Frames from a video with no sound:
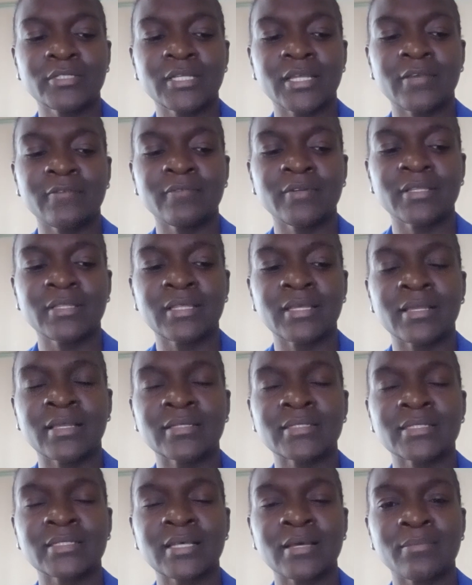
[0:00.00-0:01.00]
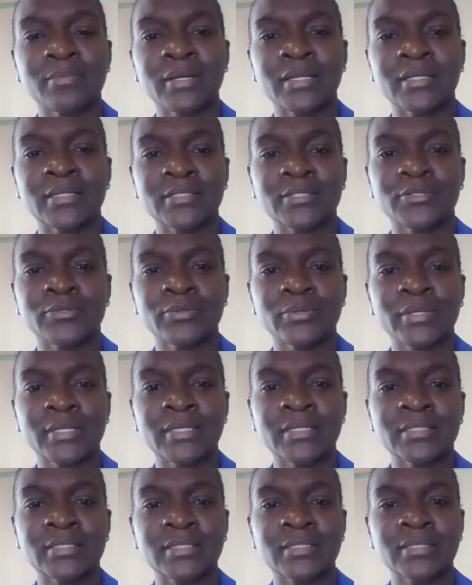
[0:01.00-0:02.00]
everything someone is
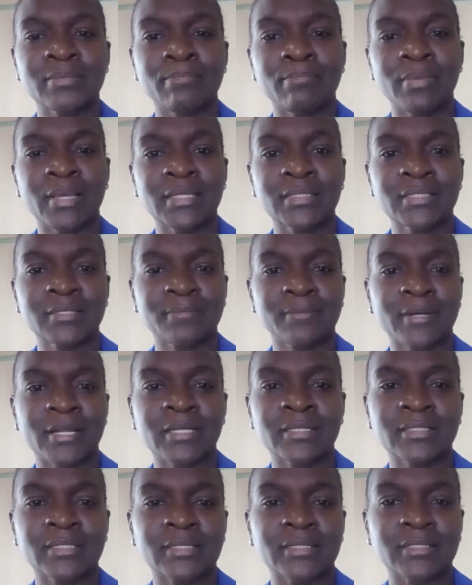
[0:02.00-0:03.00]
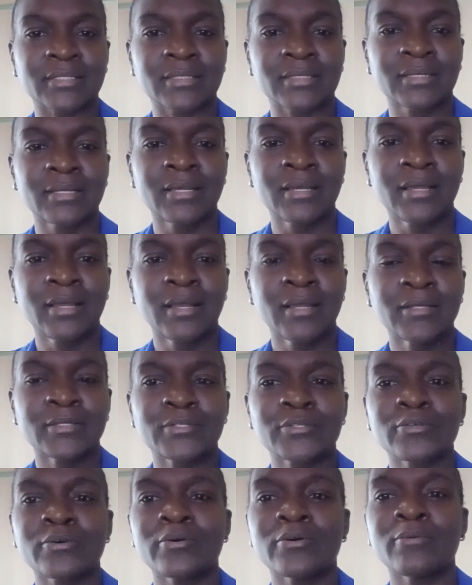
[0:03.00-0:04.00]
doing is best practice.
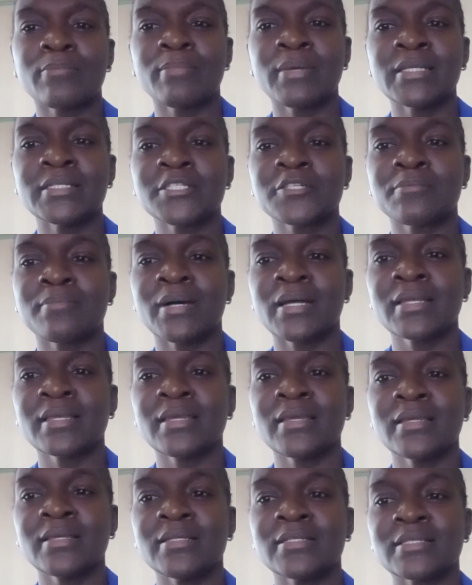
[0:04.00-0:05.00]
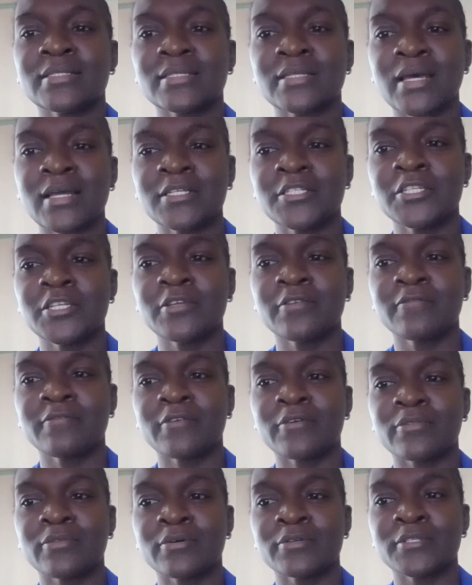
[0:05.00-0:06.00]
So benchmarking is searching
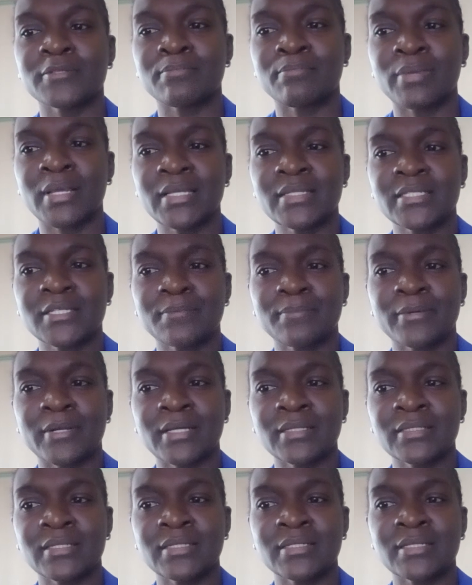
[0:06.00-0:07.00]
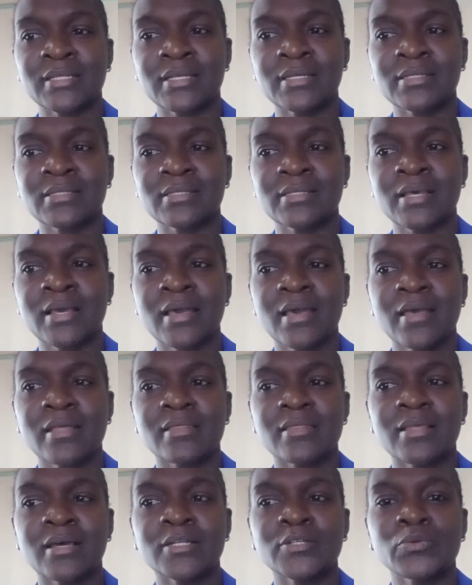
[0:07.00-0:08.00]
for those best practices
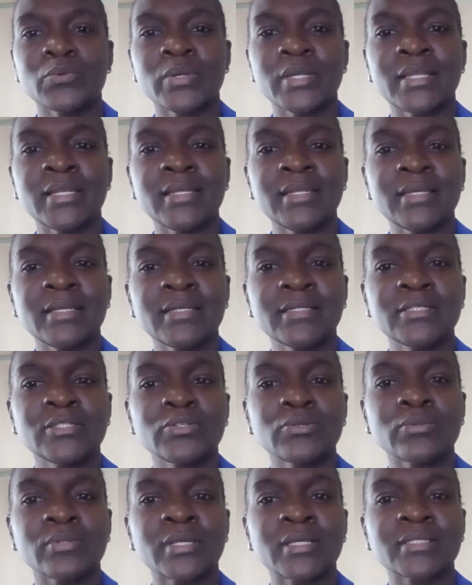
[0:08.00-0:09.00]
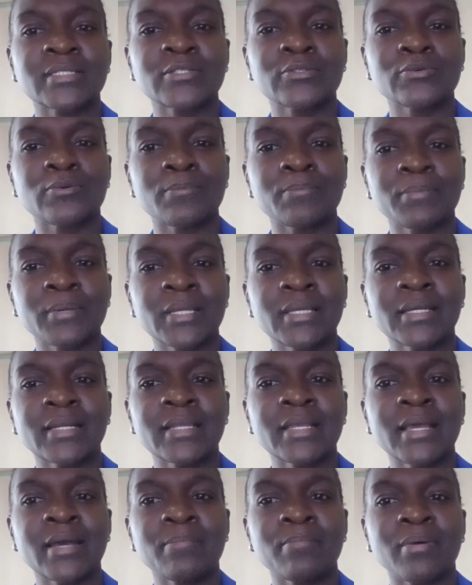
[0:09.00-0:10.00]
that will lead to the
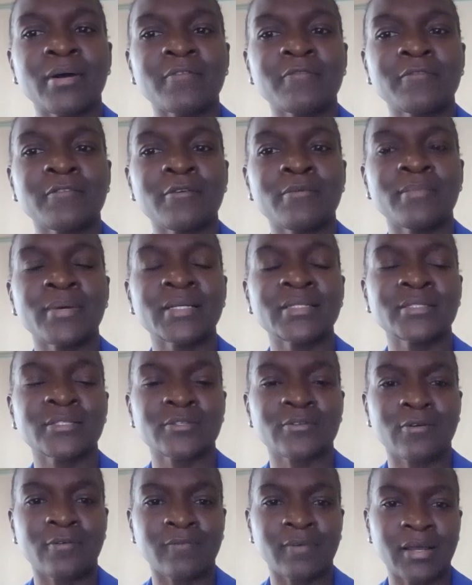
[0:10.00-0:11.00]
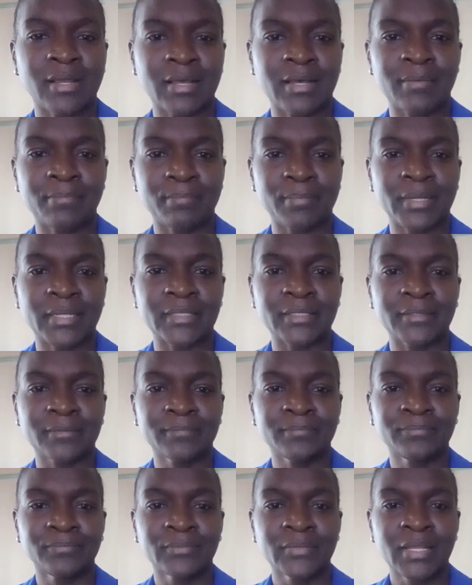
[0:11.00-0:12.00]
superior performance of a company.
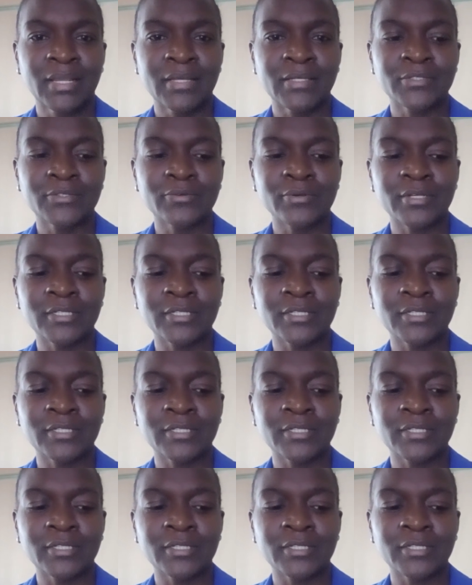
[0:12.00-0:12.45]
So